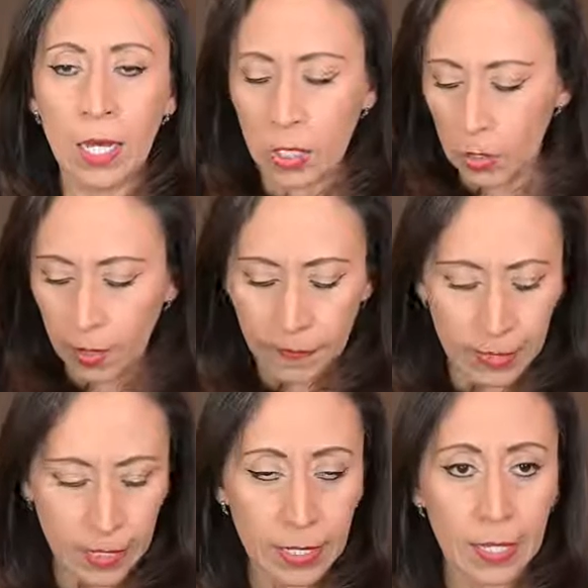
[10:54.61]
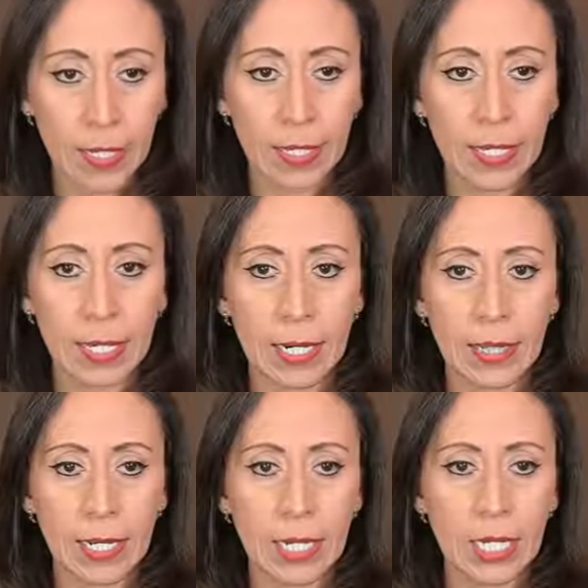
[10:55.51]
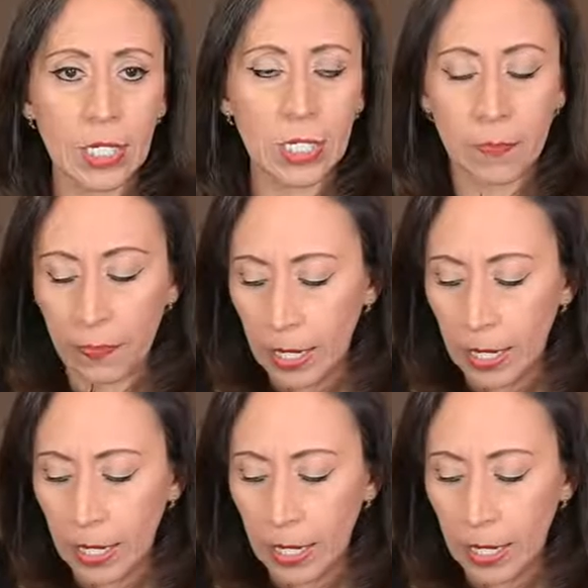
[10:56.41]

So after here, the each,